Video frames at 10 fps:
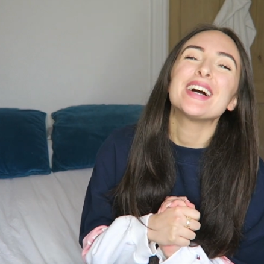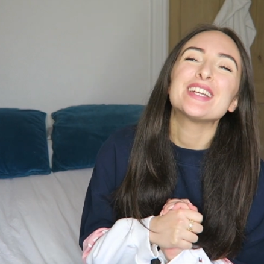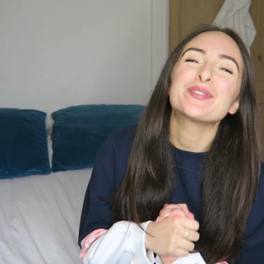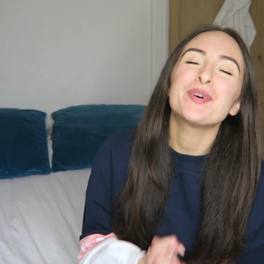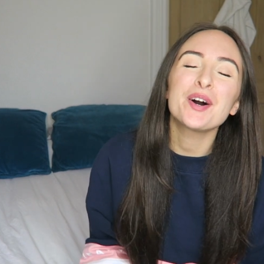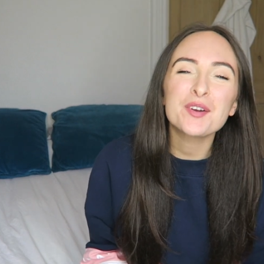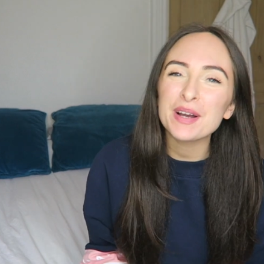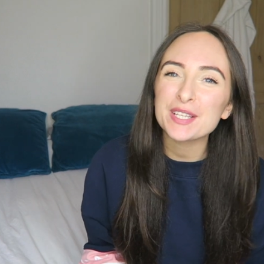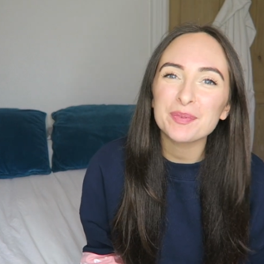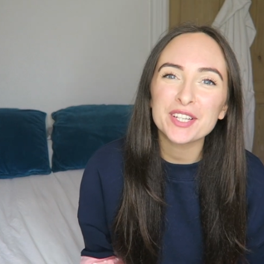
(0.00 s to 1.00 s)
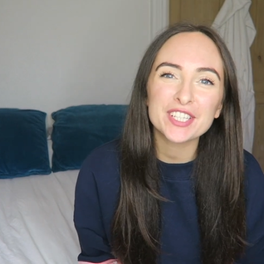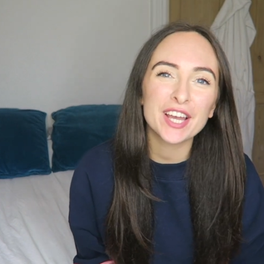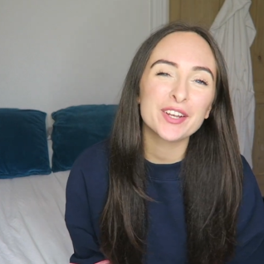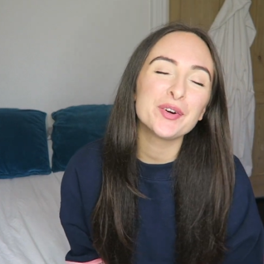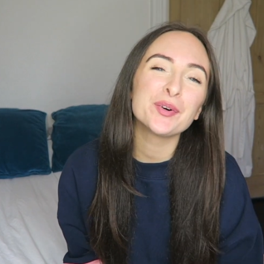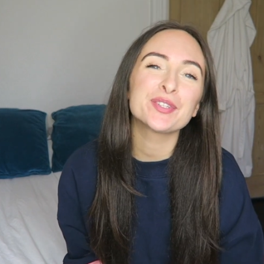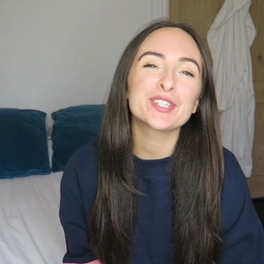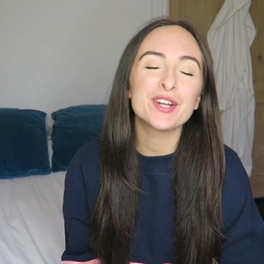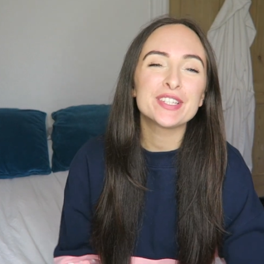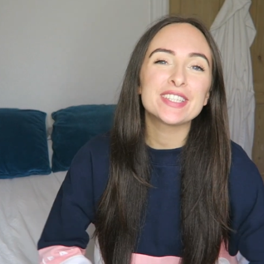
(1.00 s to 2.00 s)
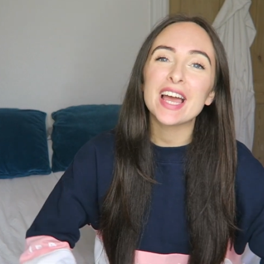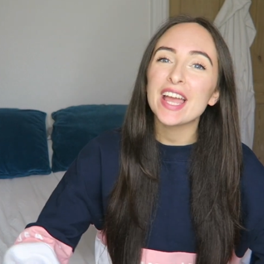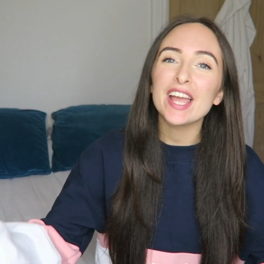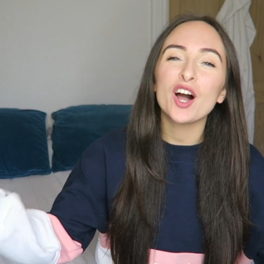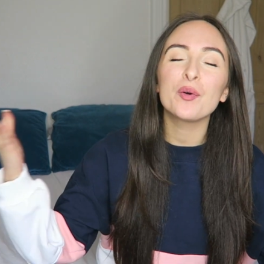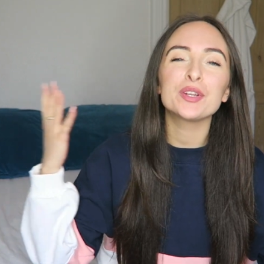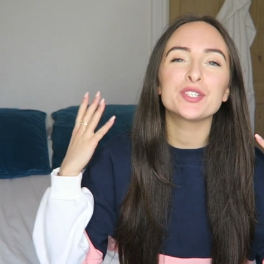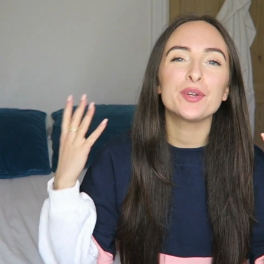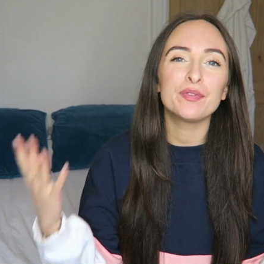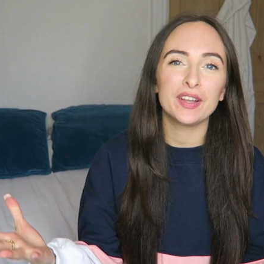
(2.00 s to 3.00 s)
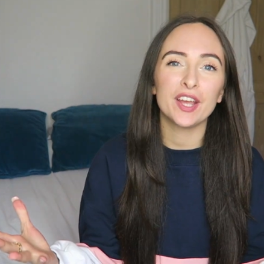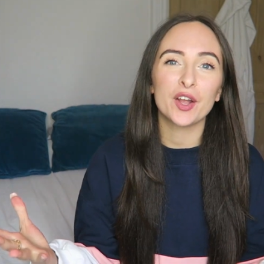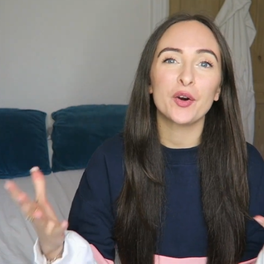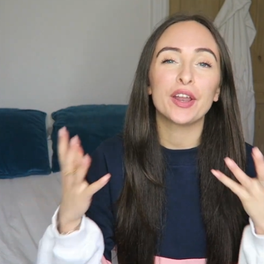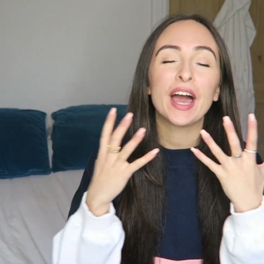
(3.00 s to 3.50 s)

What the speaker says: guys, welcome back to my channel. So today I want to do a video on